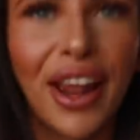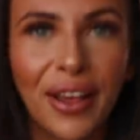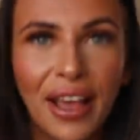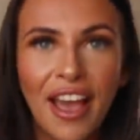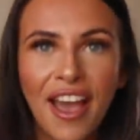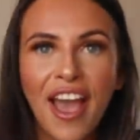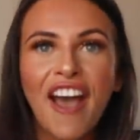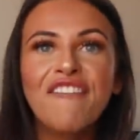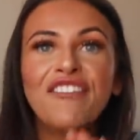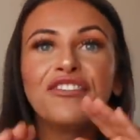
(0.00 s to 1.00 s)
no.
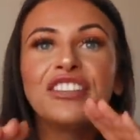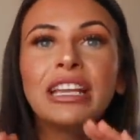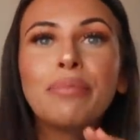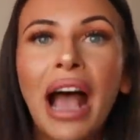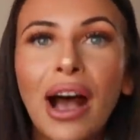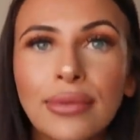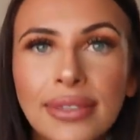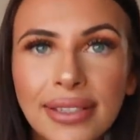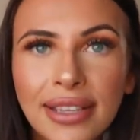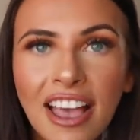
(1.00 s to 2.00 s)
£15.
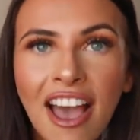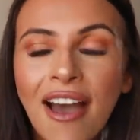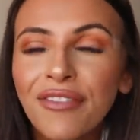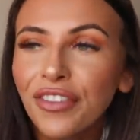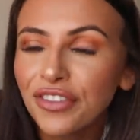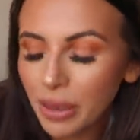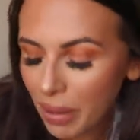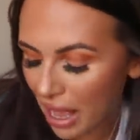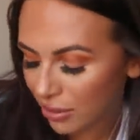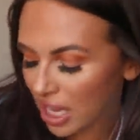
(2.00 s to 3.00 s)

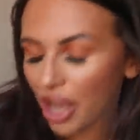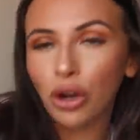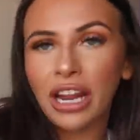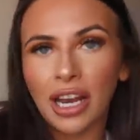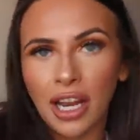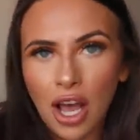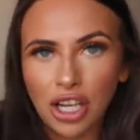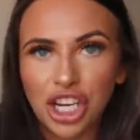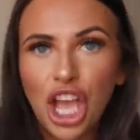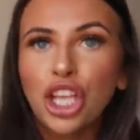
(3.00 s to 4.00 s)
£15. I got it in a
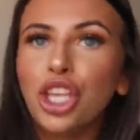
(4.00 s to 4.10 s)
large.